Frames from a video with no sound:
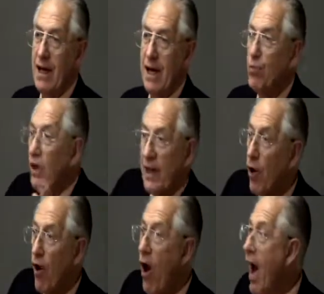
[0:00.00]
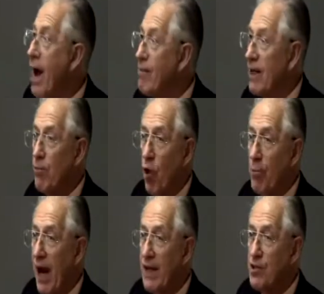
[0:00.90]
And we don't know how many more
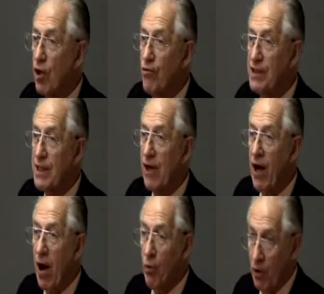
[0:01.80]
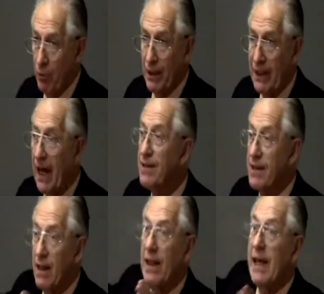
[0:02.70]
Passovers there are will be
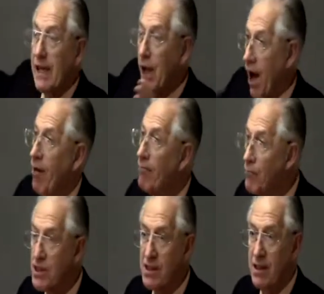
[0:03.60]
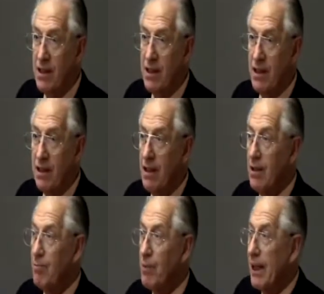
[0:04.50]
until he comes.
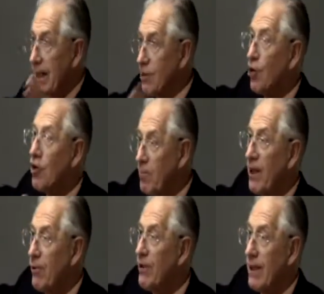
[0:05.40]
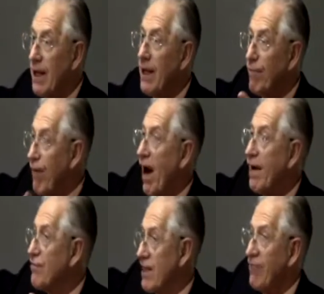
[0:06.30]
But it could be within a
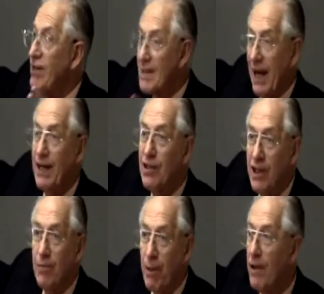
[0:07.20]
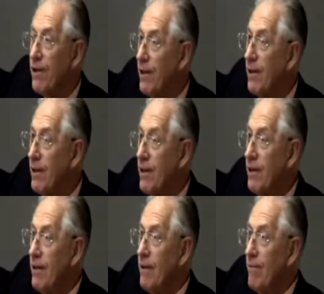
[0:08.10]
five, seven, ten year period,
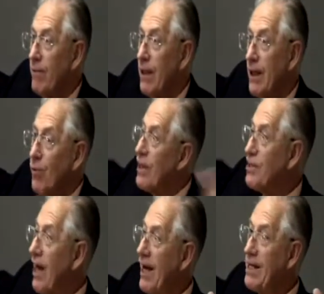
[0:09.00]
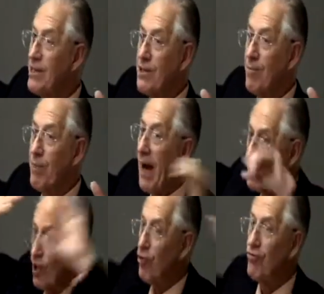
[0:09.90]
in which case
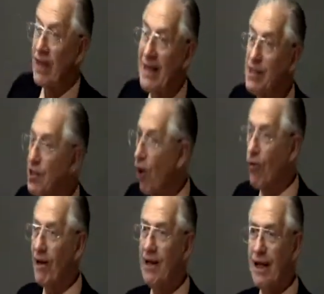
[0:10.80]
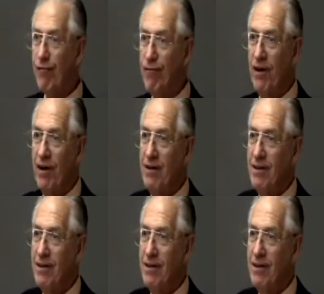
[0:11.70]
Passover is totally different.